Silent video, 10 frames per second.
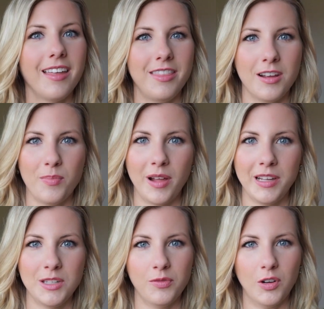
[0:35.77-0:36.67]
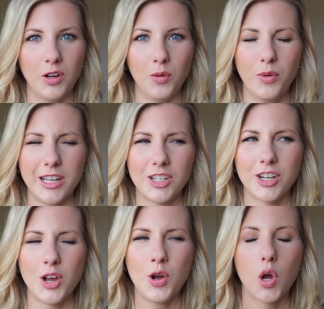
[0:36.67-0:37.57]
their bellies full, which
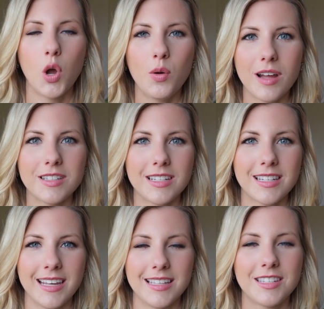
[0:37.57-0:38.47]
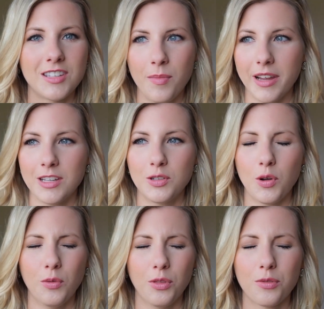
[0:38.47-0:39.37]
who else's kid's stomach has
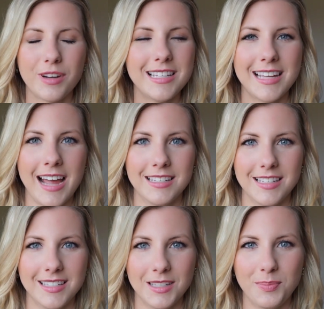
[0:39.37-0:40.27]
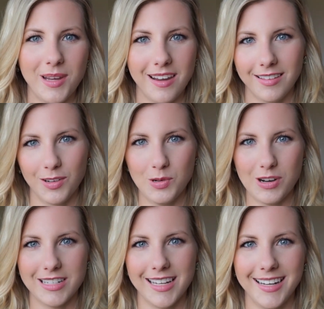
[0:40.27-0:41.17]
grown 3 sizes since being on the
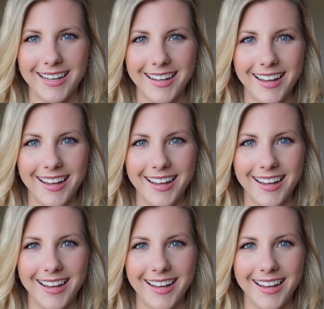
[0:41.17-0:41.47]
quarantine?